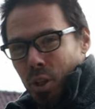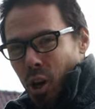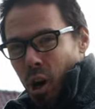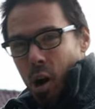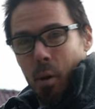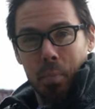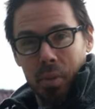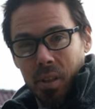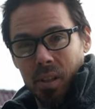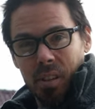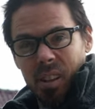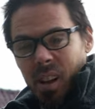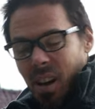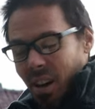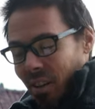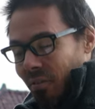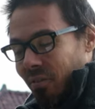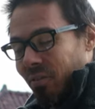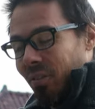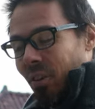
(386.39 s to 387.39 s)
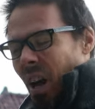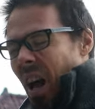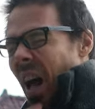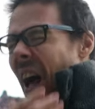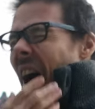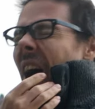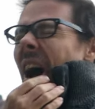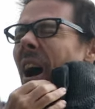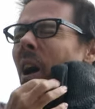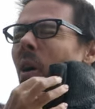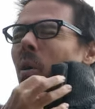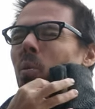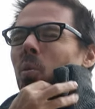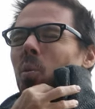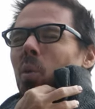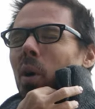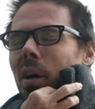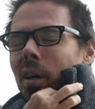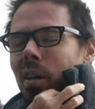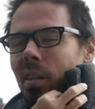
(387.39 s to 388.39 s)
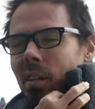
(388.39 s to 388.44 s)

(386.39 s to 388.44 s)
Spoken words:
top of the line. Ow!